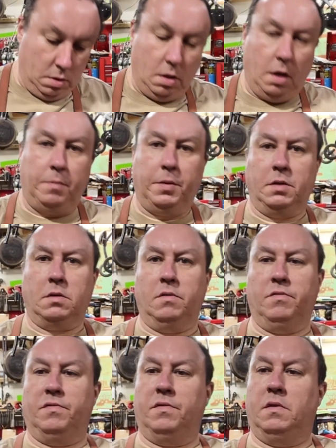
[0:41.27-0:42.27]
a piece
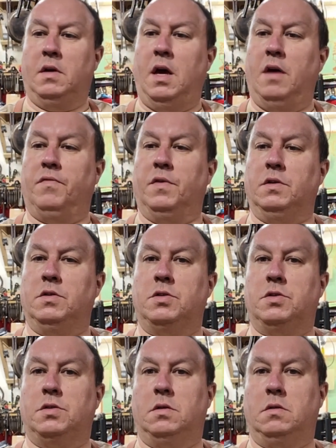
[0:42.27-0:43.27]
of
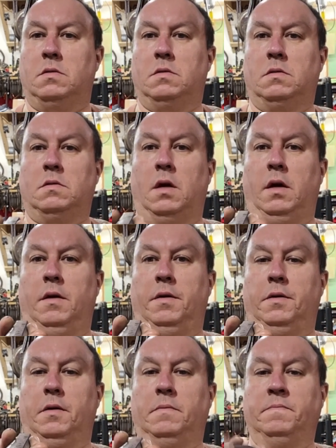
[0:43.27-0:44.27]
1/2-inch iron
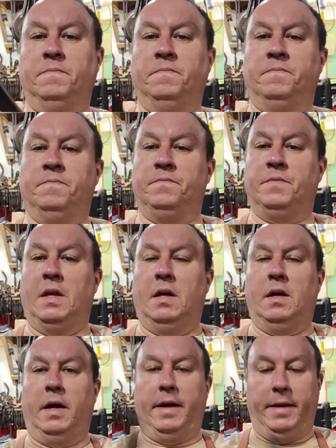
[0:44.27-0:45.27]
here,
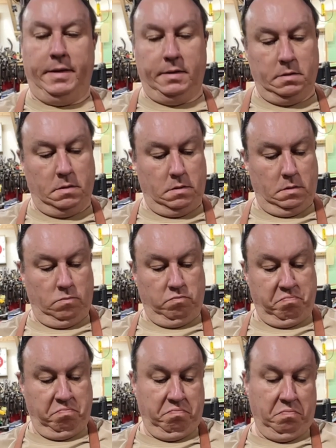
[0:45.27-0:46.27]
and
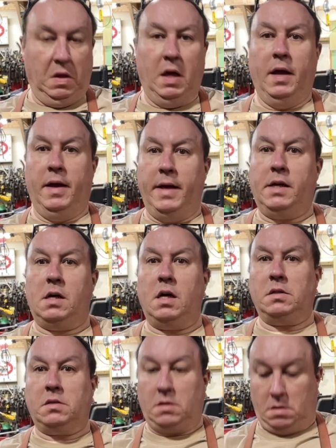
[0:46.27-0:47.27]
it
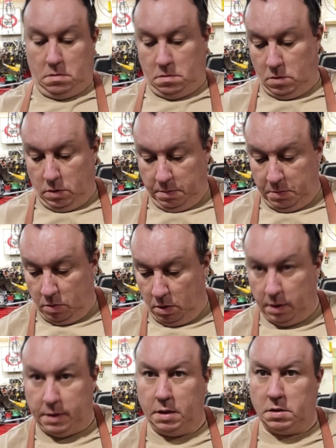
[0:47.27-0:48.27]
cuts. Don't get me wrong,
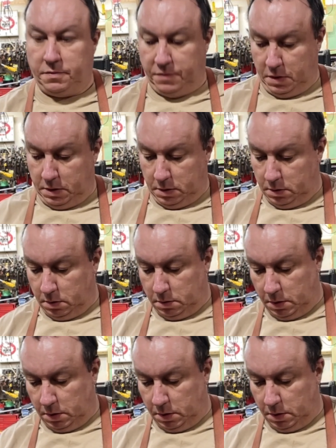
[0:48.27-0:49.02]
it cuts fine. It